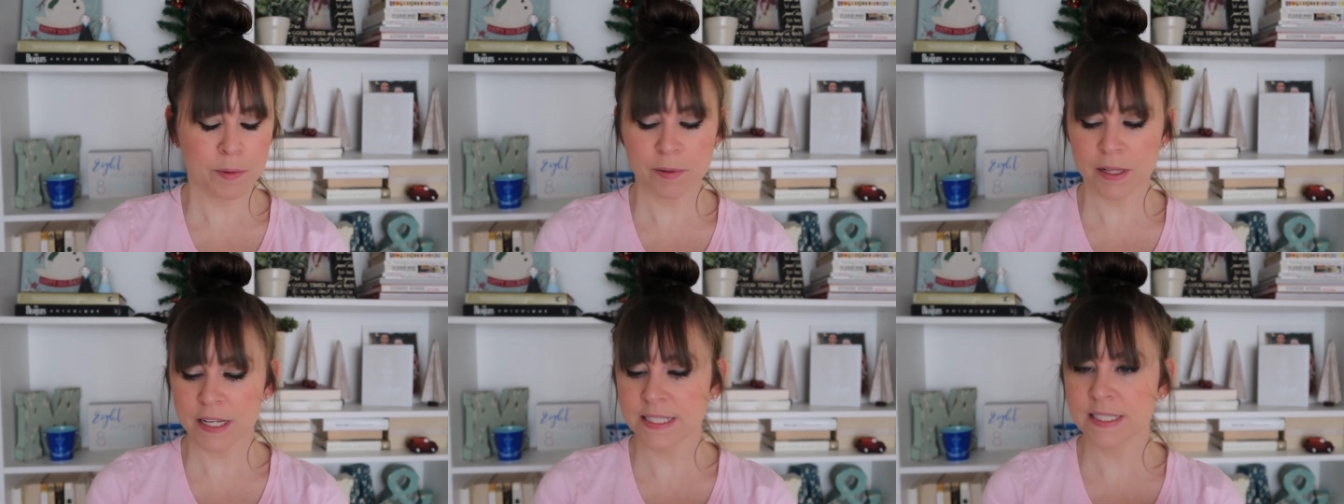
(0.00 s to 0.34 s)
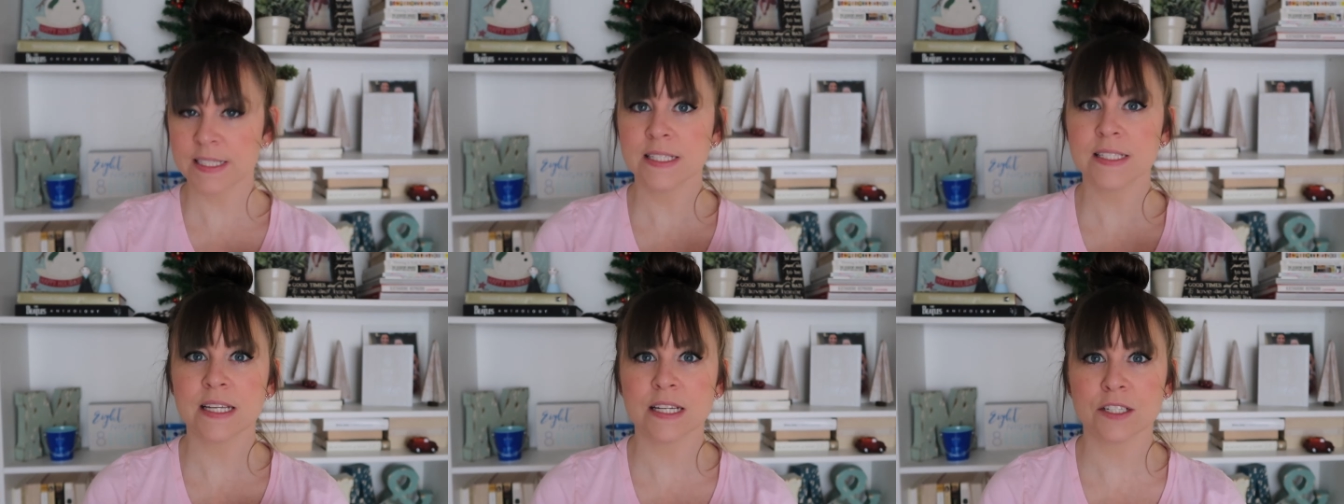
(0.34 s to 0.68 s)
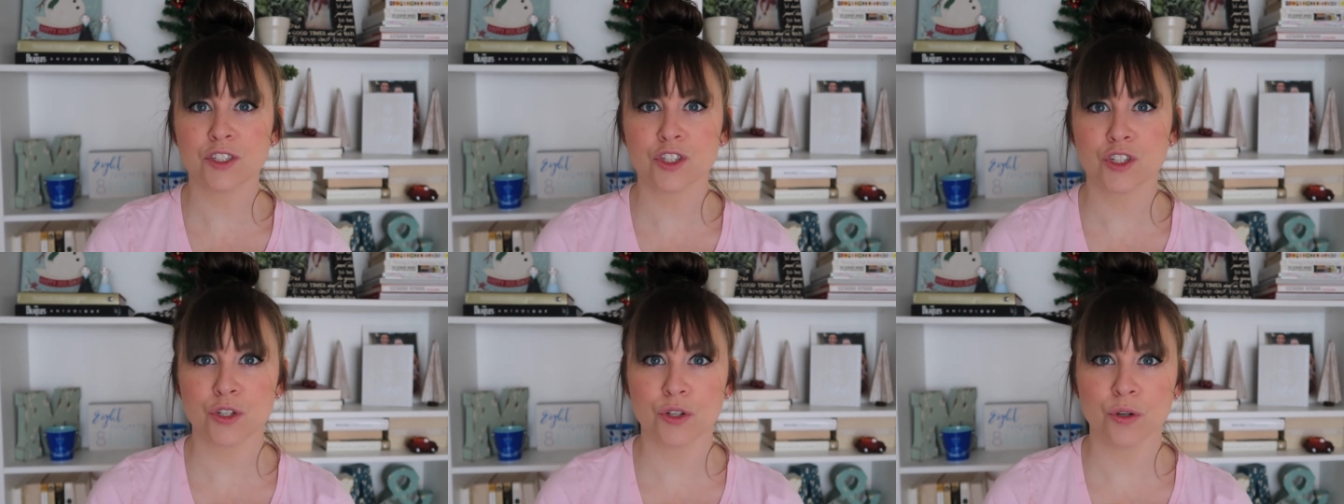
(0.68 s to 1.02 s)
Places
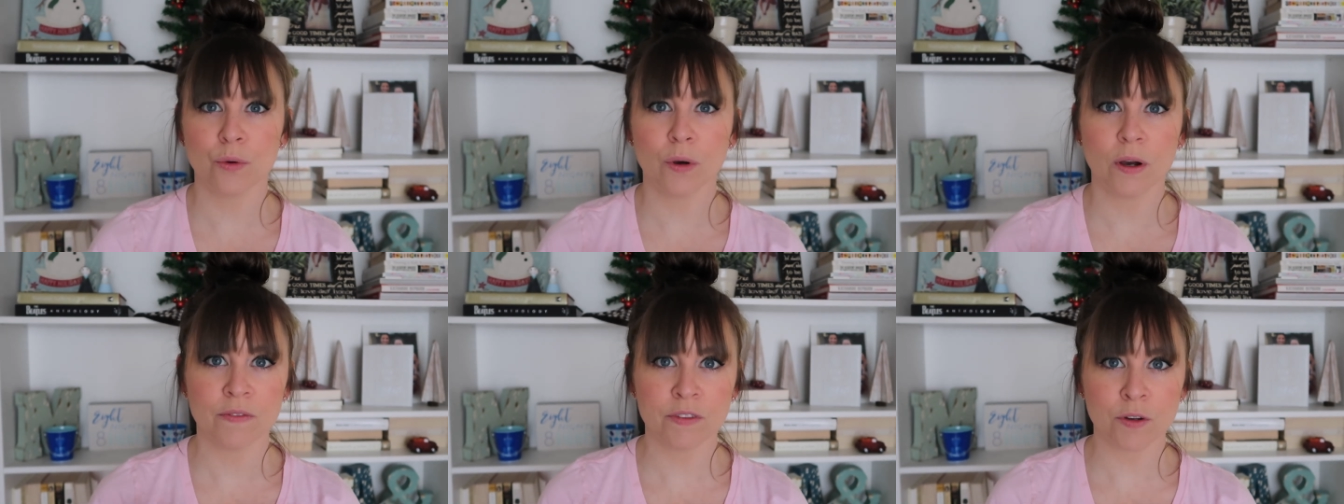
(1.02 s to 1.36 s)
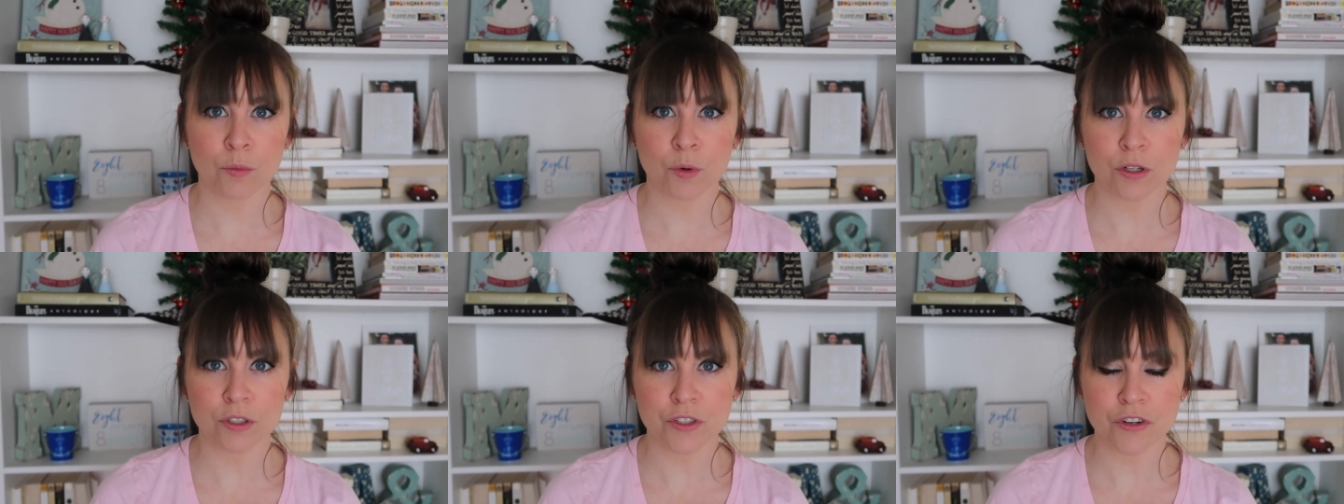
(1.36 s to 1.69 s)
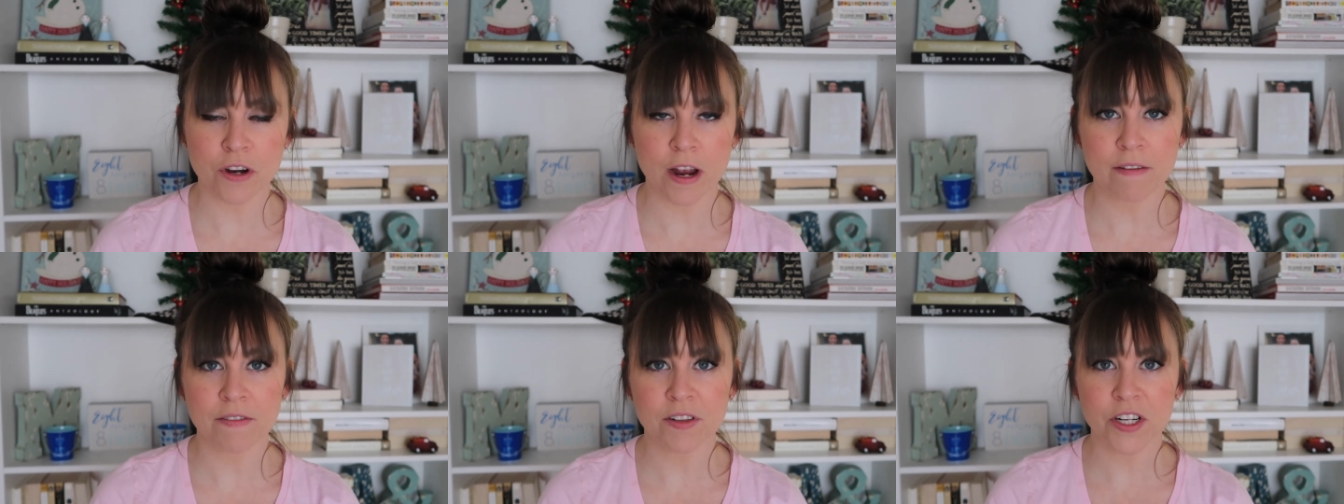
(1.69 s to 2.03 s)
and two of the World
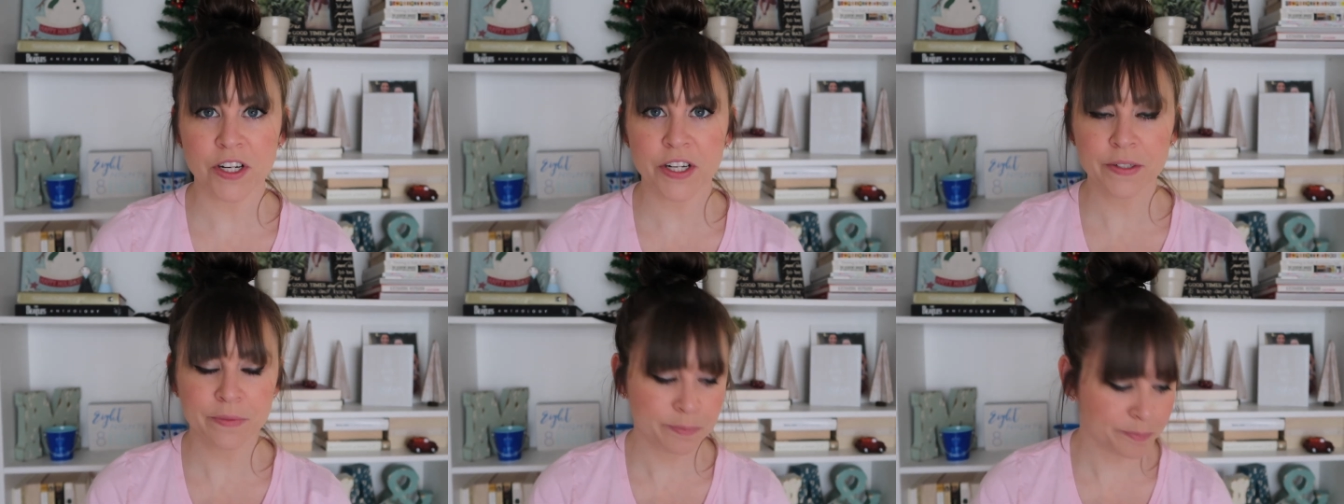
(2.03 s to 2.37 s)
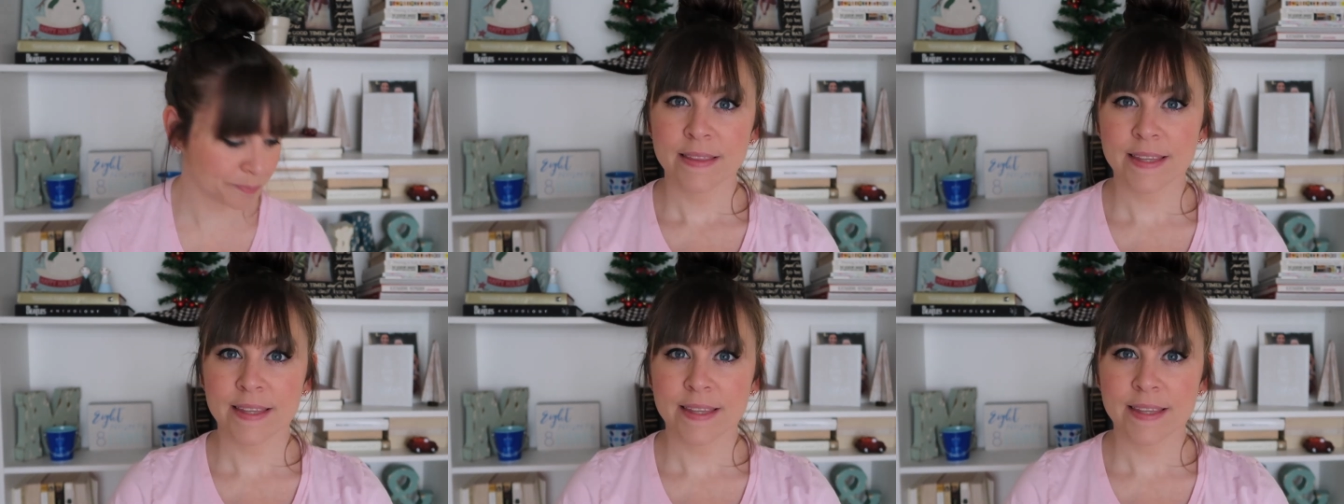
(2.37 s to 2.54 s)
Traveler.